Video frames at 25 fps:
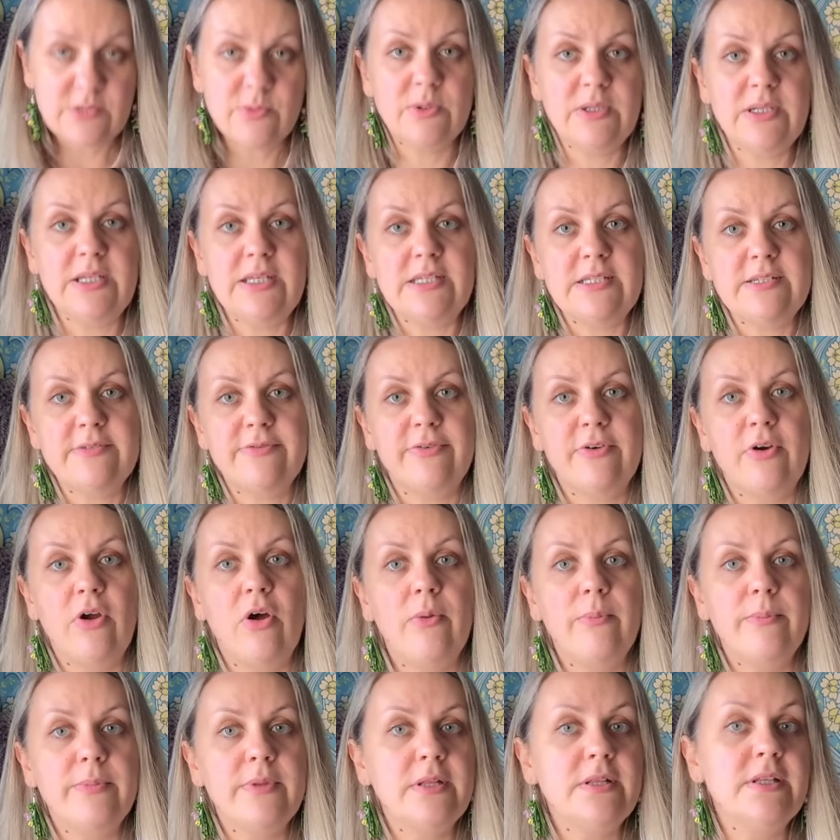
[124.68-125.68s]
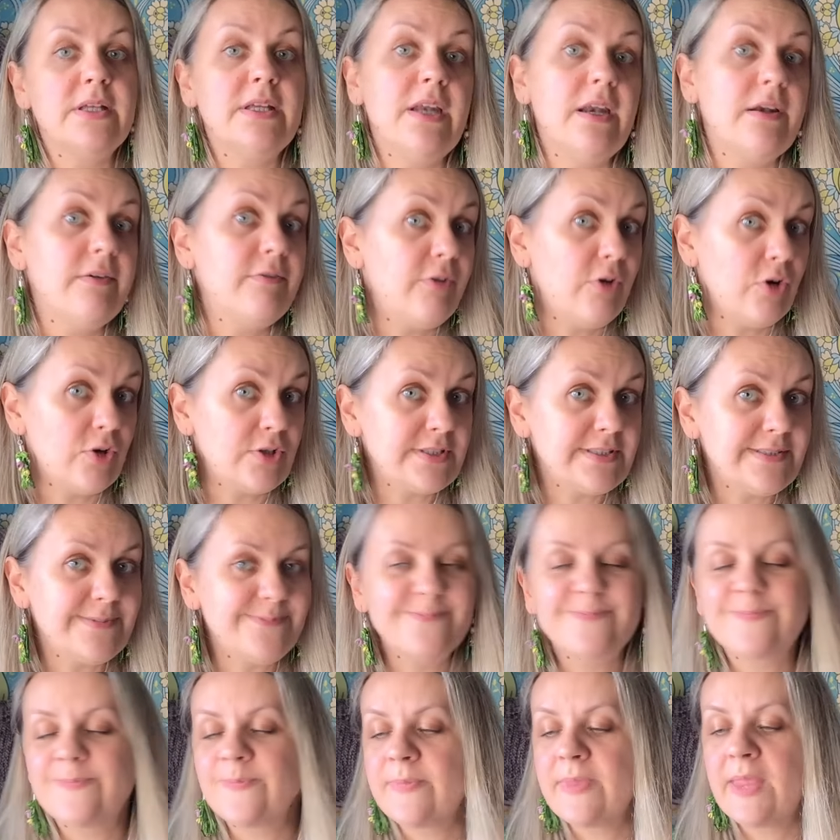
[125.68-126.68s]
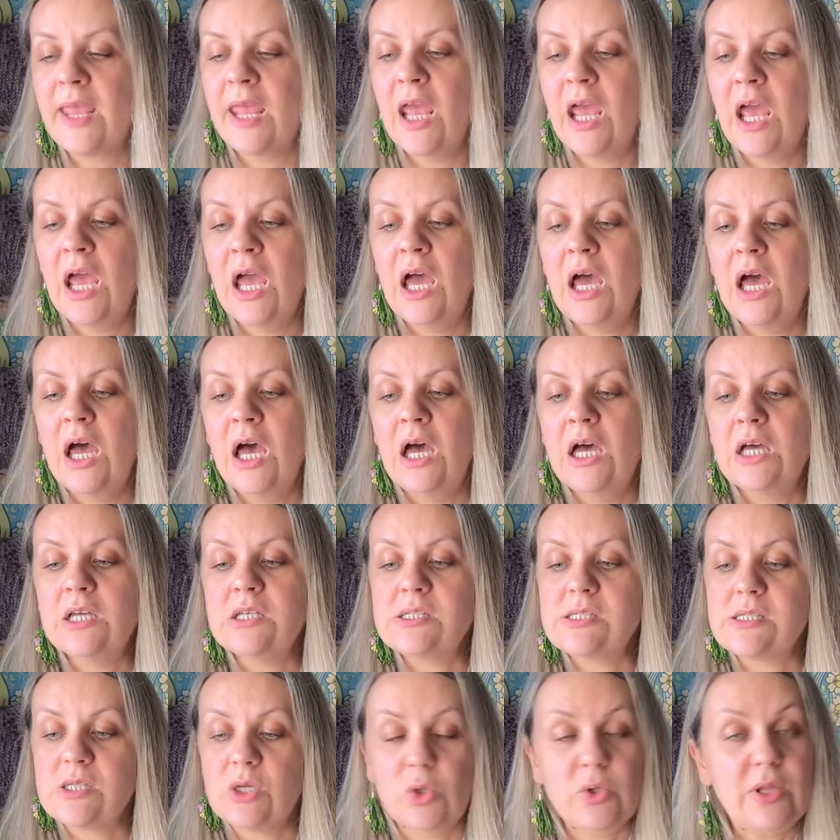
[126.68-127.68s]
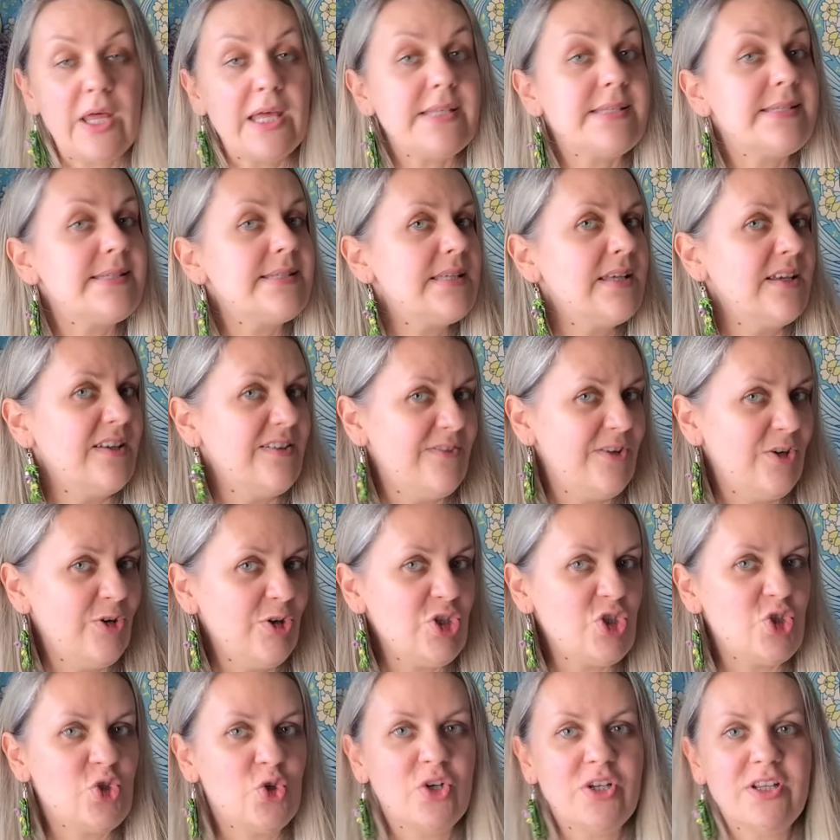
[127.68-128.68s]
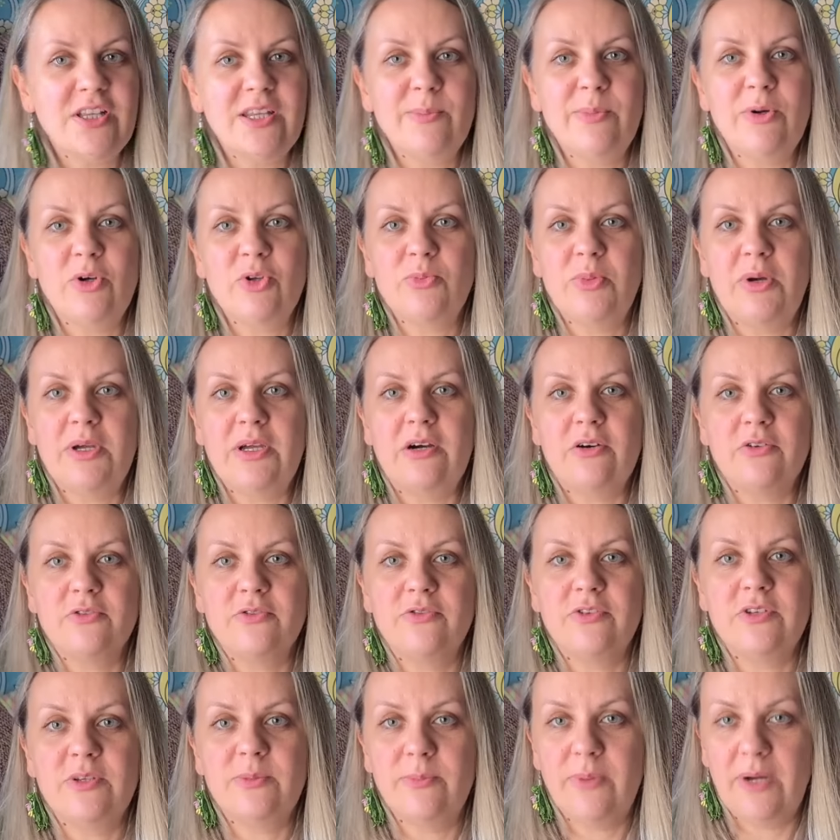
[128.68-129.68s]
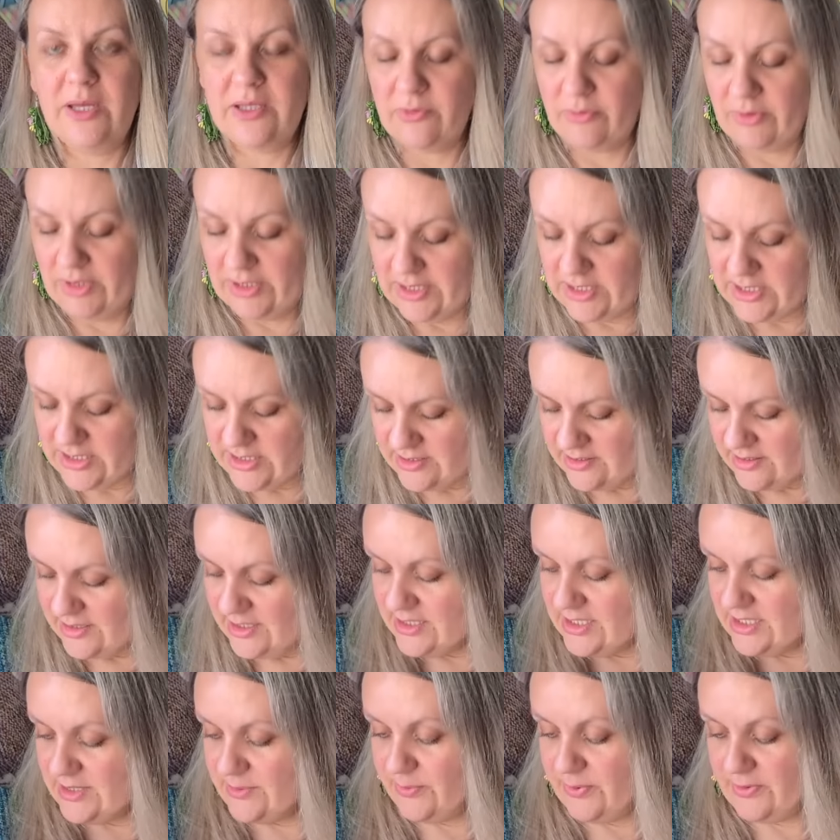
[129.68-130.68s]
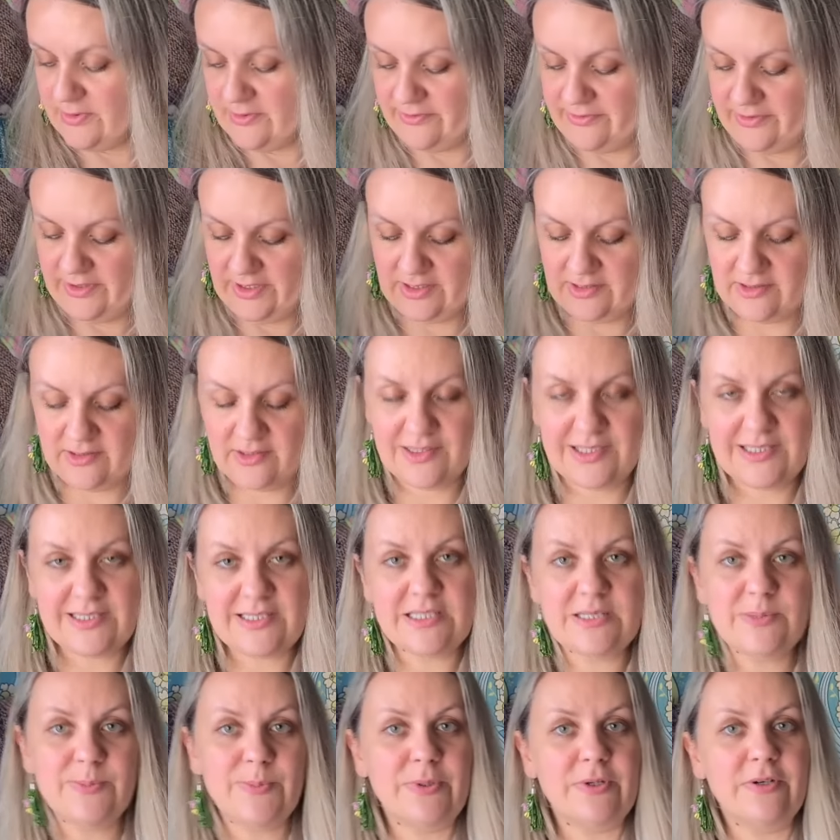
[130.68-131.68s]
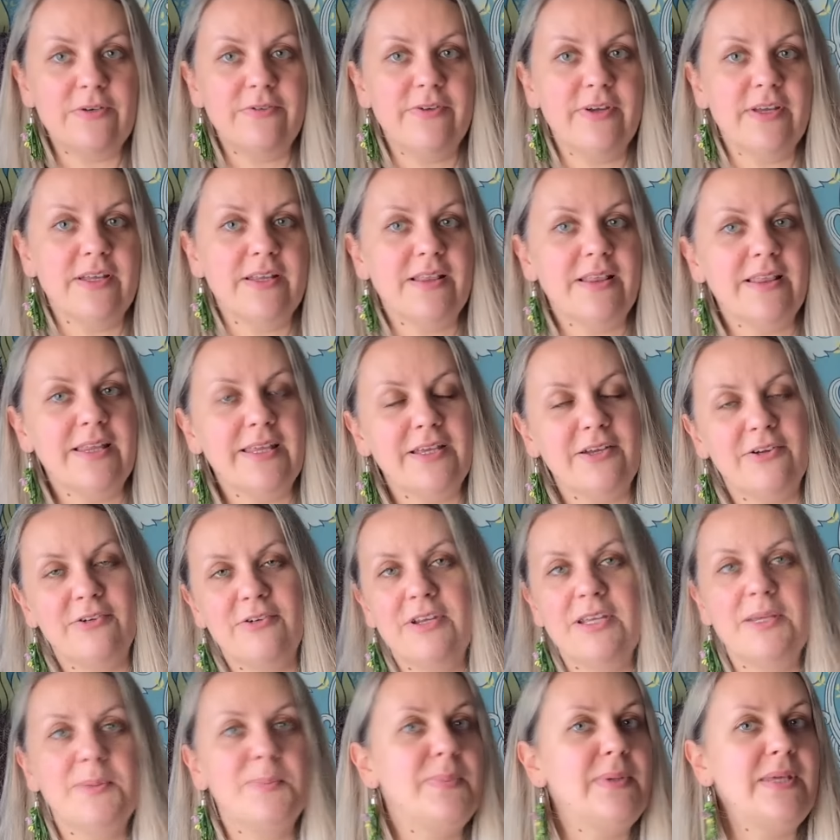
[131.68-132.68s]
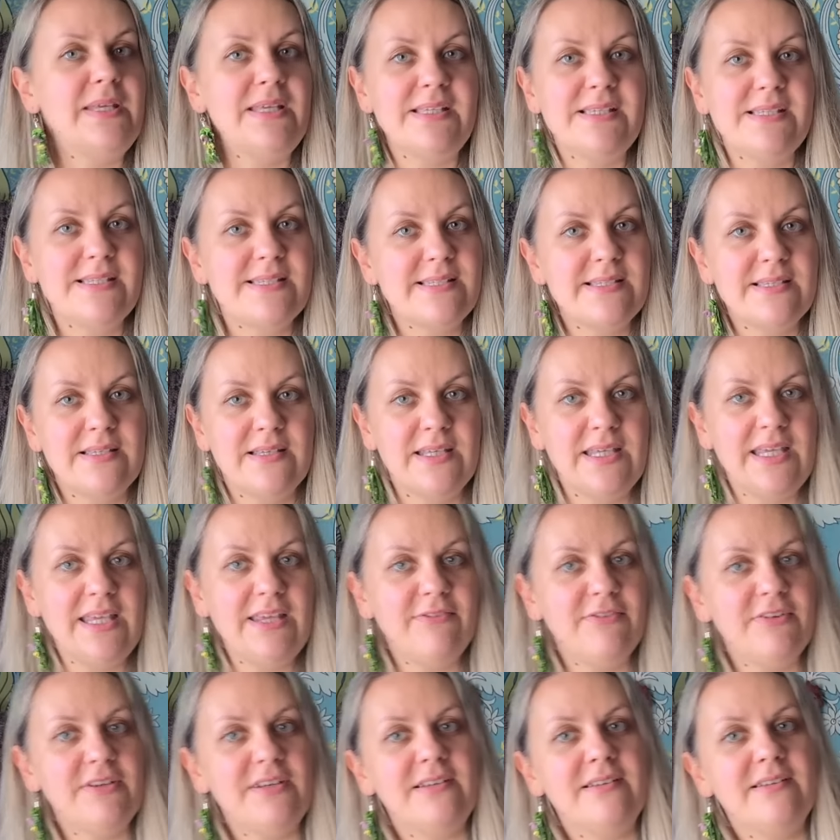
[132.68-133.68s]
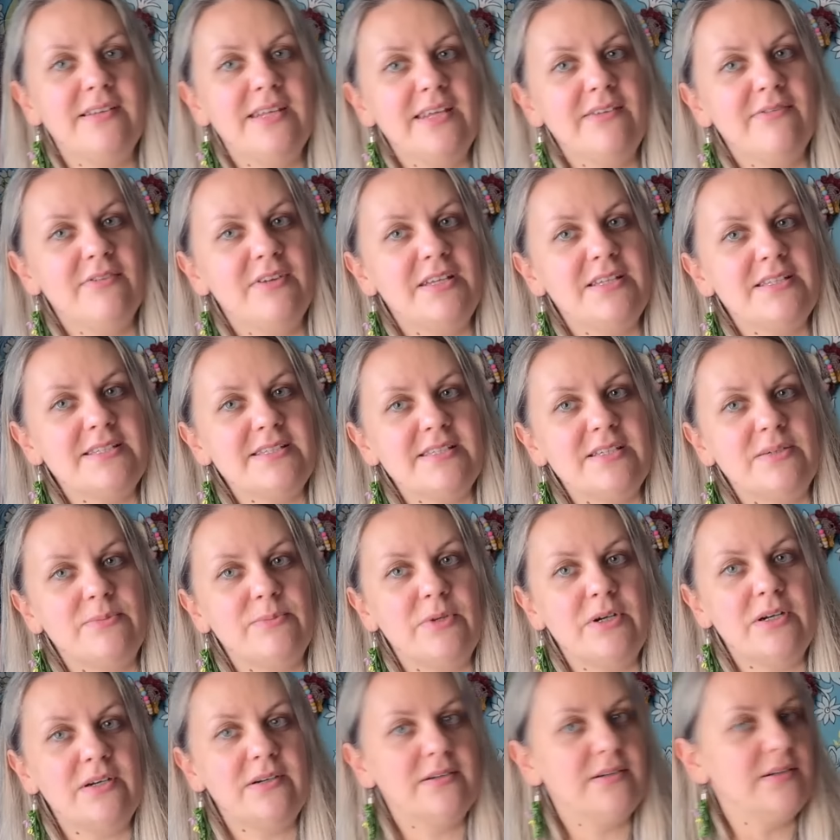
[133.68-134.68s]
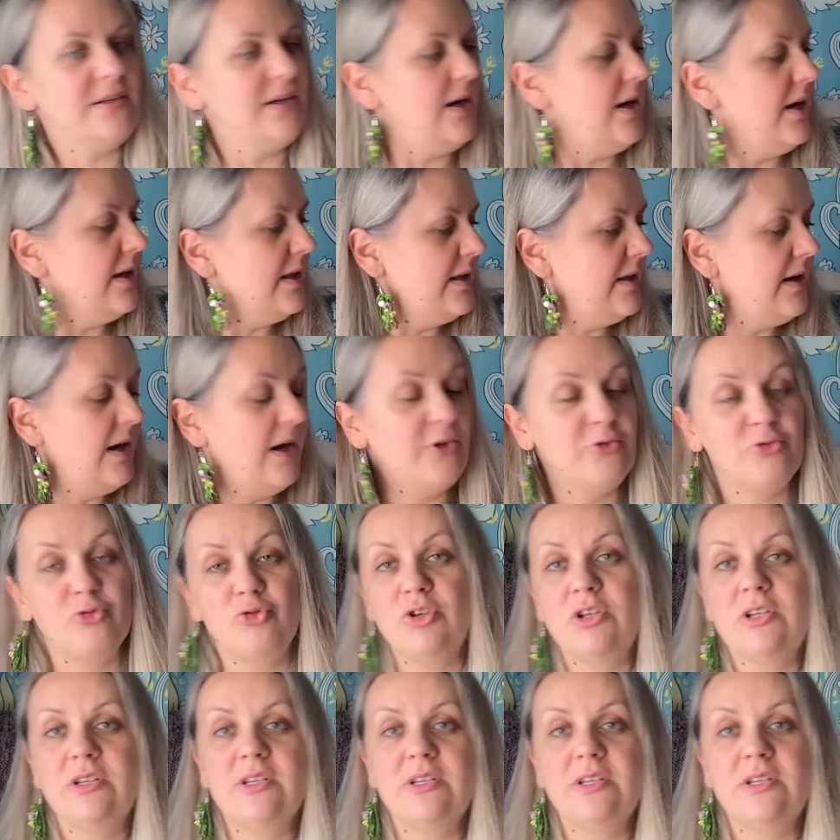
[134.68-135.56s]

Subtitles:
one is from the Linen Fox. So that's very shortly about my outfit. By the way, this is perfect. This is perfect layering piece. Even in summer. I have